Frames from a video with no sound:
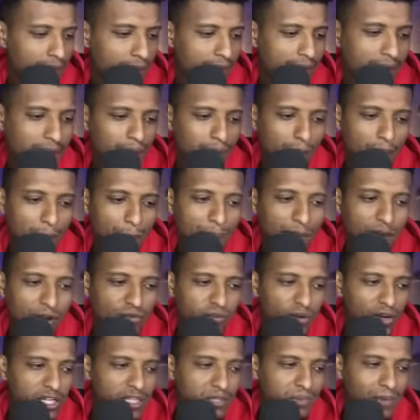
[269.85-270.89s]
And my pick
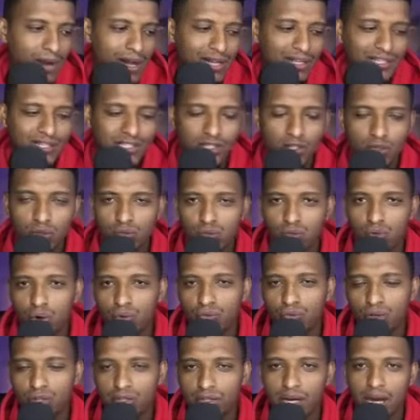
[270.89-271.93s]
for this match is, you know, to go
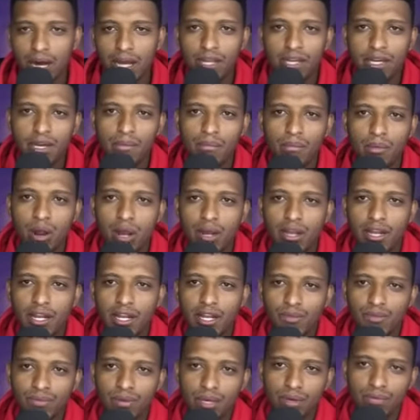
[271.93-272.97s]
for the handicap market
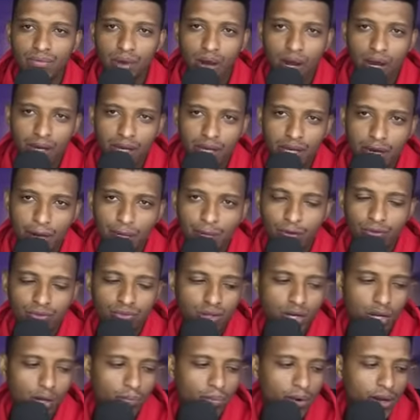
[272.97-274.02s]
and to give a handicap of
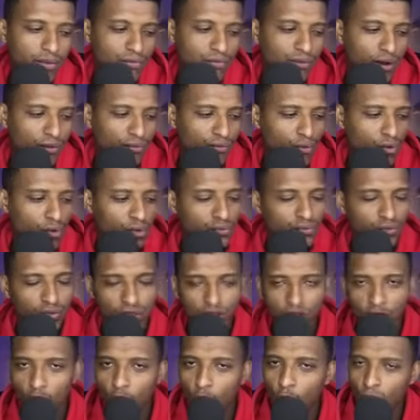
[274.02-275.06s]
3.5 goals for
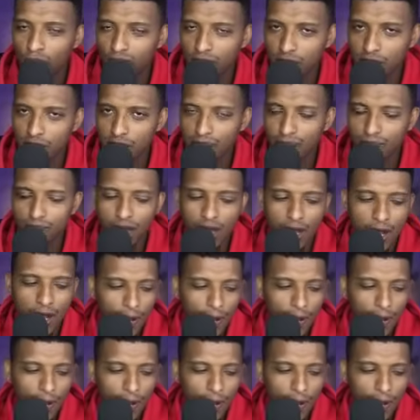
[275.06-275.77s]
the home team.